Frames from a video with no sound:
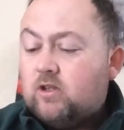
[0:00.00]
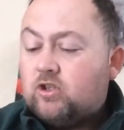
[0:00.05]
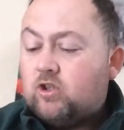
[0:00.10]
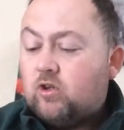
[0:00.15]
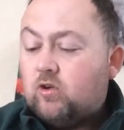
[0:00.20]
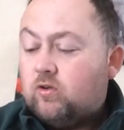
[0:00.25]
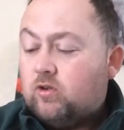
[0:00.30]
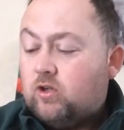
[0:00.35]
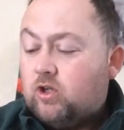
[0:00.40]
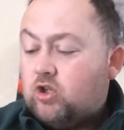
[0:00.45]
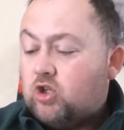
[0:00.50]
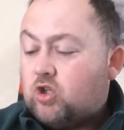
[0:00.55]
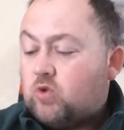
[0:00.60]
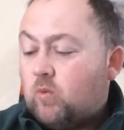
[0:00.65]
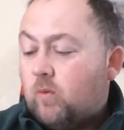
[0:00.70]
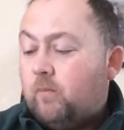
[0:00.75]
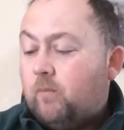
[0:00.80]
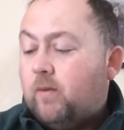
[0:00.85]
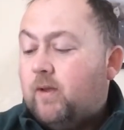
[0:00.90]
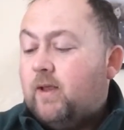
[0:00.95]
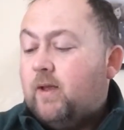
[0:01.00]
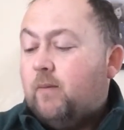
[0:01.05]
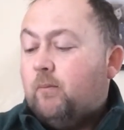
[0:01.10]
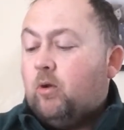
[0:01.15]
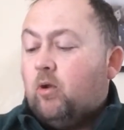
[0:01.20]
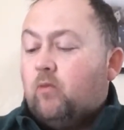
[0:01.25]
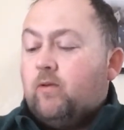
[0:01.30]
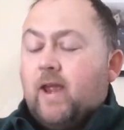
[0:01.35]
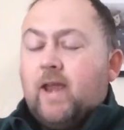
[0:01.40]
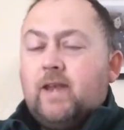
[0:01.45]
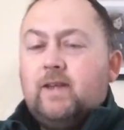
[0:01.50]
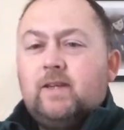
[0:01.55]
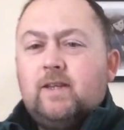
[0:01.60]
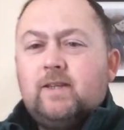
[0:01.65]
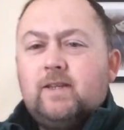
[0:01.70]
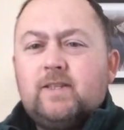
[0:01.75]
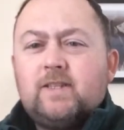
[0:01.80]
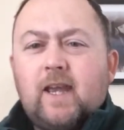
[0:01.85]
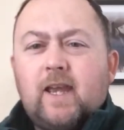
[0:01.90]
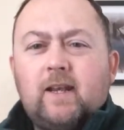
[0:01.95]
So you just want
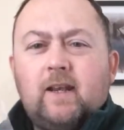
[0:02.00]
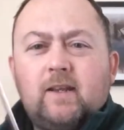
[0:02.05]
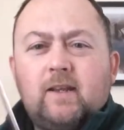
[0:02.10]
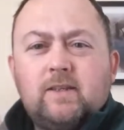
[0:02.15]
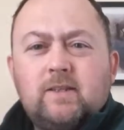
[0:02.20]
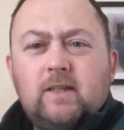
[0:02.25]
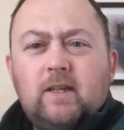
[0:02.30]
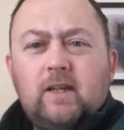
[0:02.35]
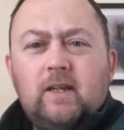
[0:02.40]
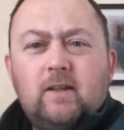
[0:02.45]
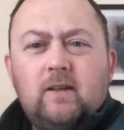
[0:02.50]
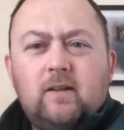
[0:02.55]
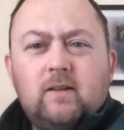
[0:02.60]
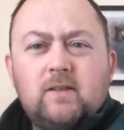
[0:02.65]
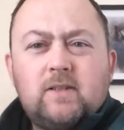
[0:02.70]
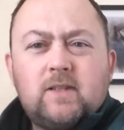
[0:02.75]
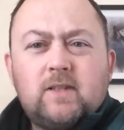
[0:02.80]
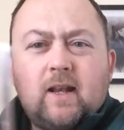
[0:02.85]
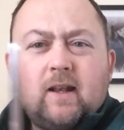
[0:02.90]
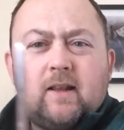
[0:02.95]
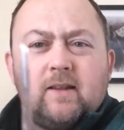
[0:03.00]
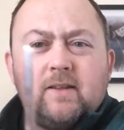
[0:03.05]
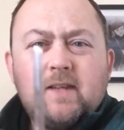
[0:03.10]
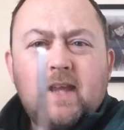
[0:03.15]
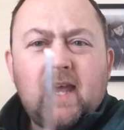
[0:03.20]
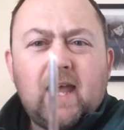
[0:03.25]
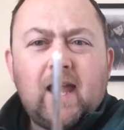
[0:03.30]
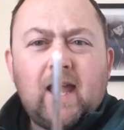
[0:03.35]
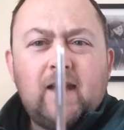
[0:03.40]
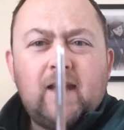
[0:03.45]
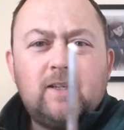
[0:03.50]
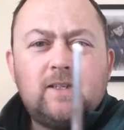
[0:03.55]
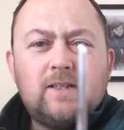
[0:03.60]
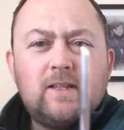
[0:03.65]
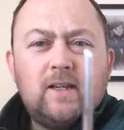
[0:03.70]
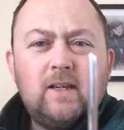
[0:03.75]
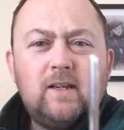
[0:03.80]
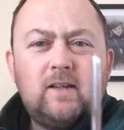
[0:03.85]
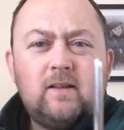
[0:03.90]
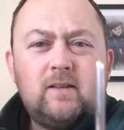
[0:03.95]
blunt-ended saddler's needles, saddle's harness
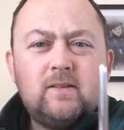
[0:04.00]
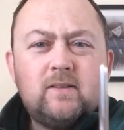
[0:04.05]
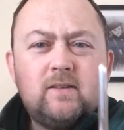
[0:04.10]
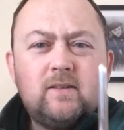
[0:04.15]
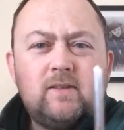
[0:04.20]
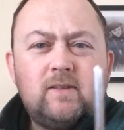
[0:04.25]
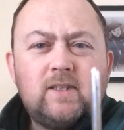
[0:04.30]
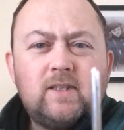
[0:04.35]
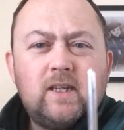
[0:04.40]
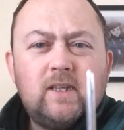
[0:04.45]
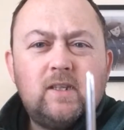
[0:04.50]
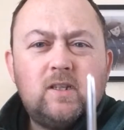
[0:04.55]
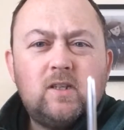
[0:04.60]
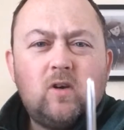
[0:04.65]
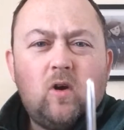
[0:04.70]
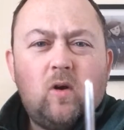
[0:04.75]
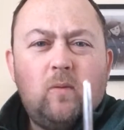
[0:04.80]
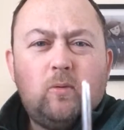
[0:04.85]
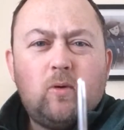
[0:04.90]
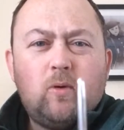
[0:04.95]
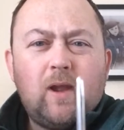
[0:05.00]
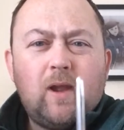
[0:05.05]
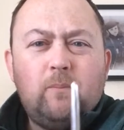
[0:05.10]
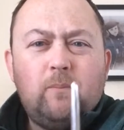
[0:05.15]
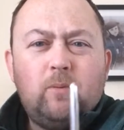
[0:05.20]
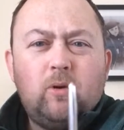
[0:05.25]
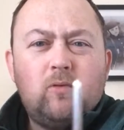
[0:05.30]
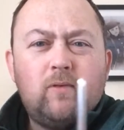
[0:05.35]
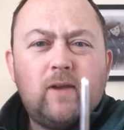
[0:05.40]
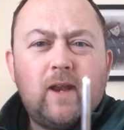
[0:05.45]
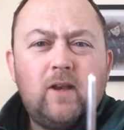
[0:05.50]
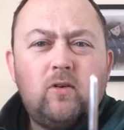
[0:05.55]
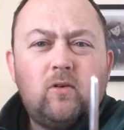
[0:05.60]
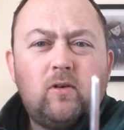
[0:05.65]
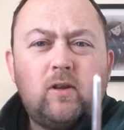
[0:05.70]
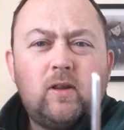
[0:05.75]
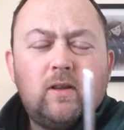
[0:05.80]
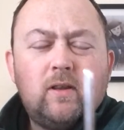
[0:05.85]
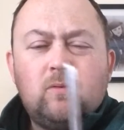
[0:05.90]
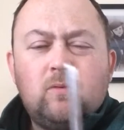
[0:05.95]
needles, and you see they've got quite a blunt end
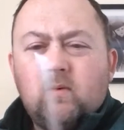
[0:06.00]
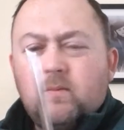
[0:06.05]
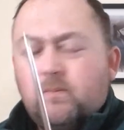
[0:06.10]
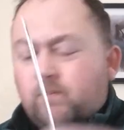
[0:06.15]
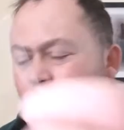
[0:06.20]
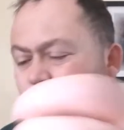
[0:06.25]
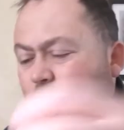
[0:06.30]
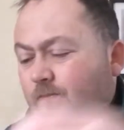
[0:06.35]
on it, that one.